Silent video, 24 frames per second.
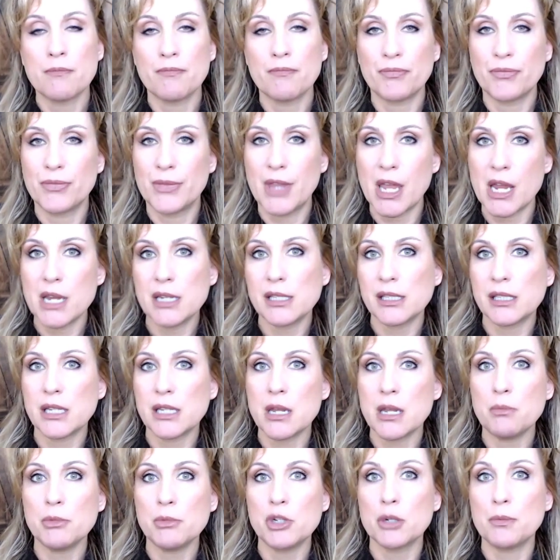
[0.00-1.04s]
they
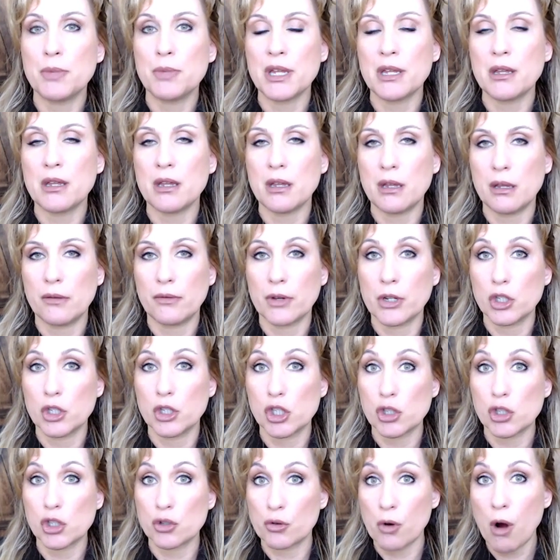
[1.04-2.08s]
seem to be even
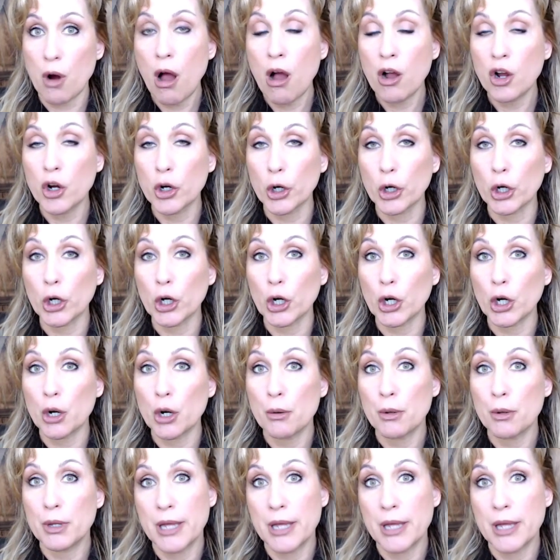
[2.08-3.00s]
stronger,